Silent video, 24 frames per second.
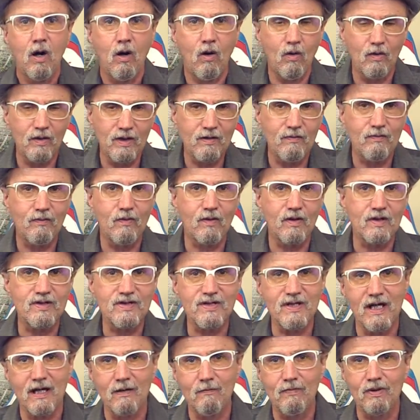Only, for
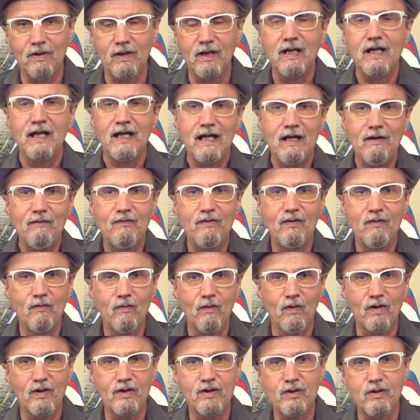example, if you
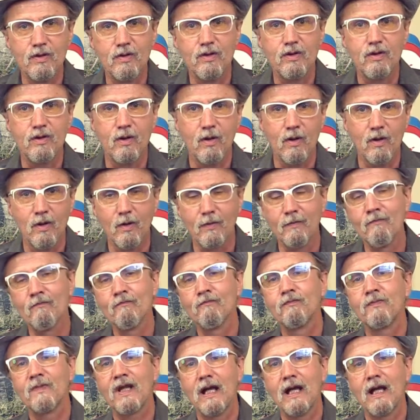want to turn